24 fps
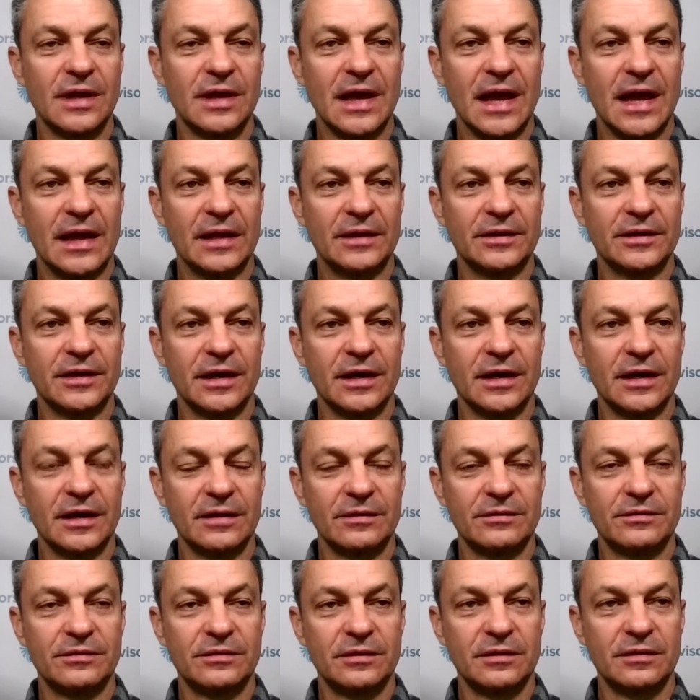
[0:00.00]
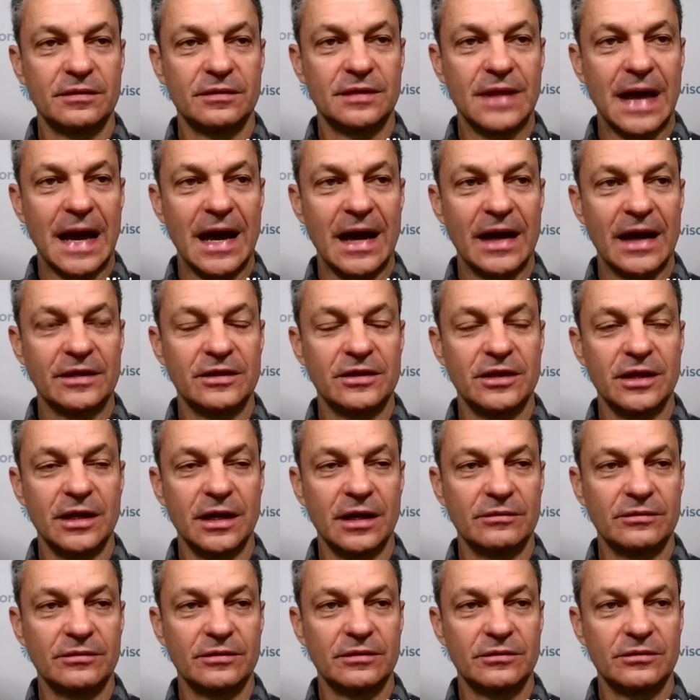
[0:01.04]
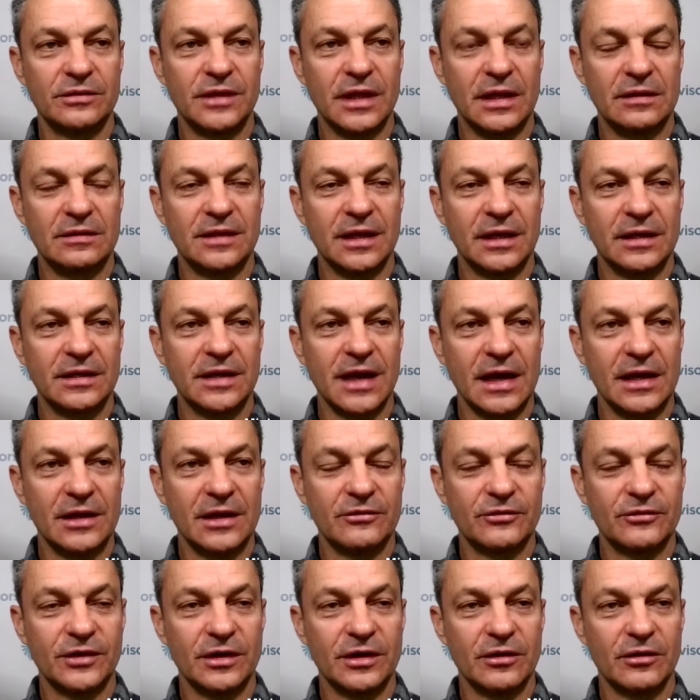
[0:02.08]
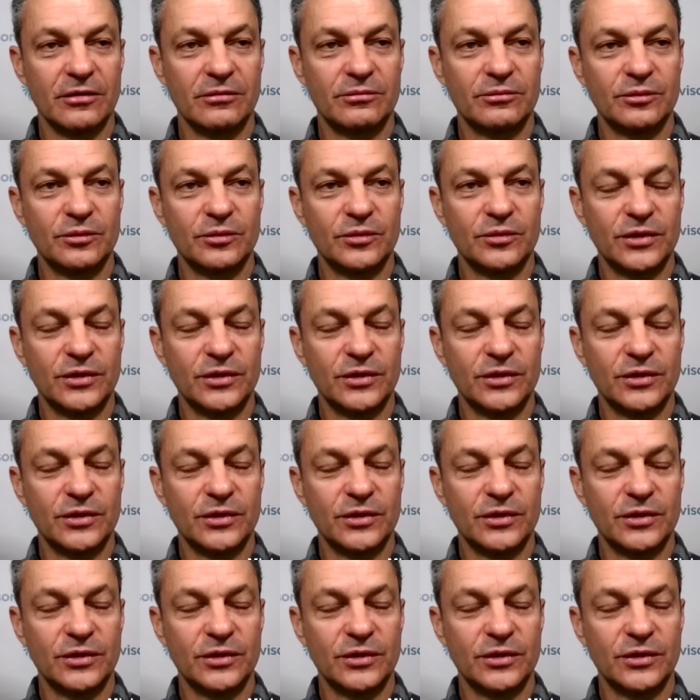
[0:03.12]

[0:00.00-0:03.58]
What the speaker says: And the high, you know, they kind of are,